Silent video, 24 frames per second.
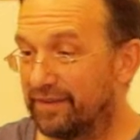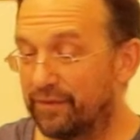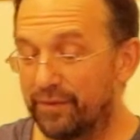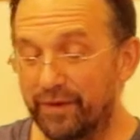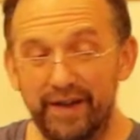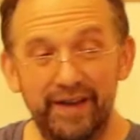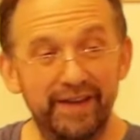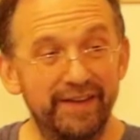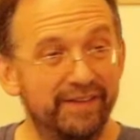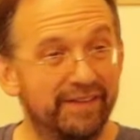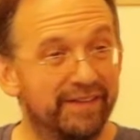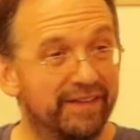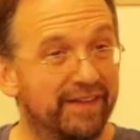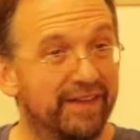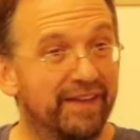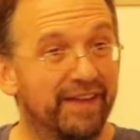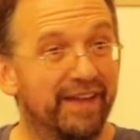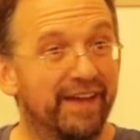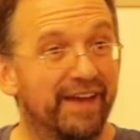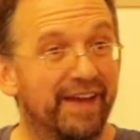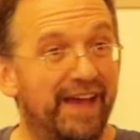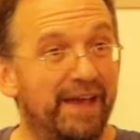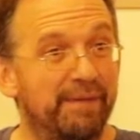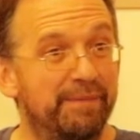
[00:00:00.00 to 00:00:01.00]
right?
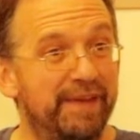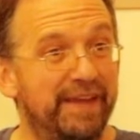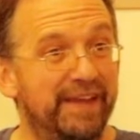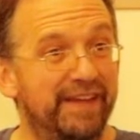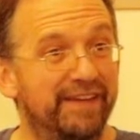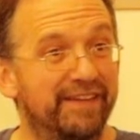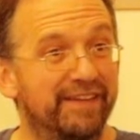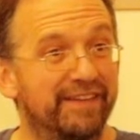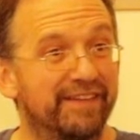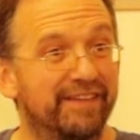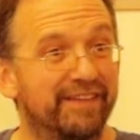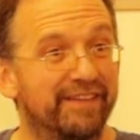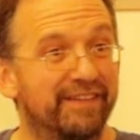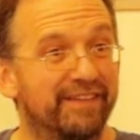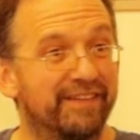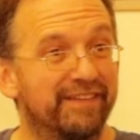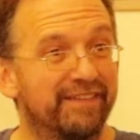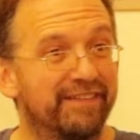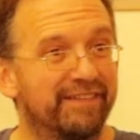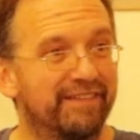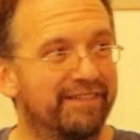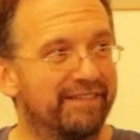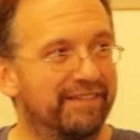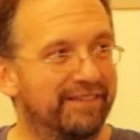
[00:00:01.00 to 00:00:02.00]
I mean,
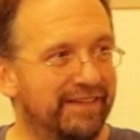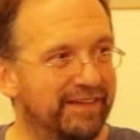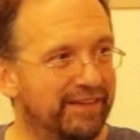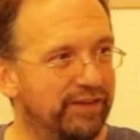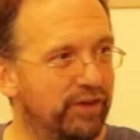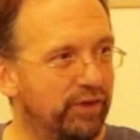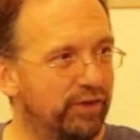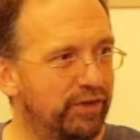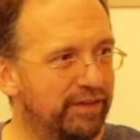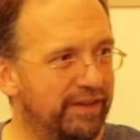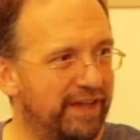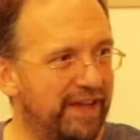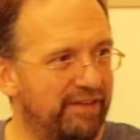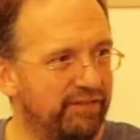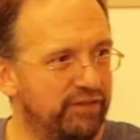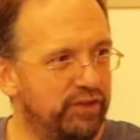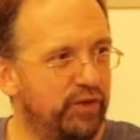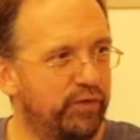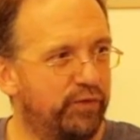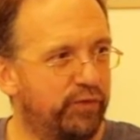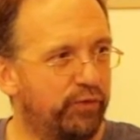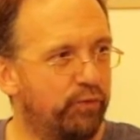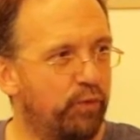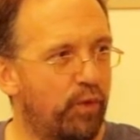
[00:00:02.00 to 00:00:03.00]

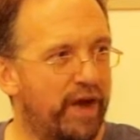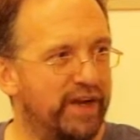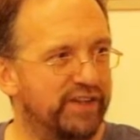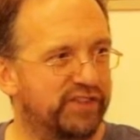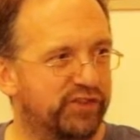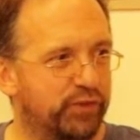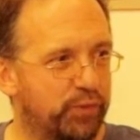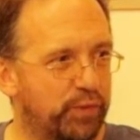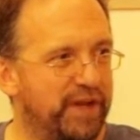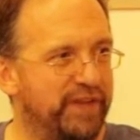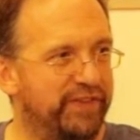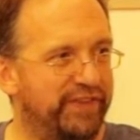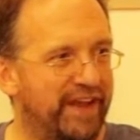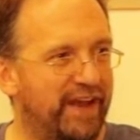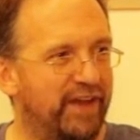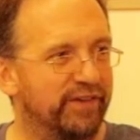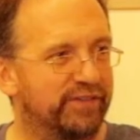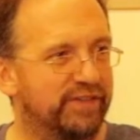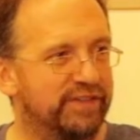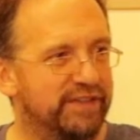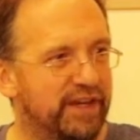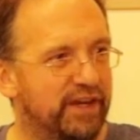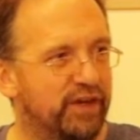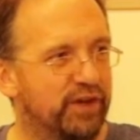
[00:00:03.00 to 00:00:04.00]
you've watched
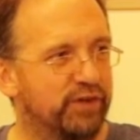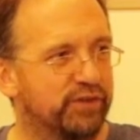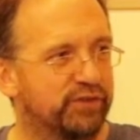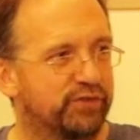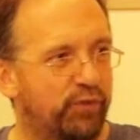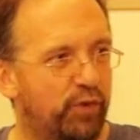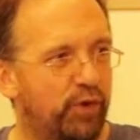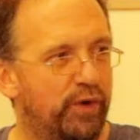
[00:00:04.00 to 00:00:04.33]
3,000 years,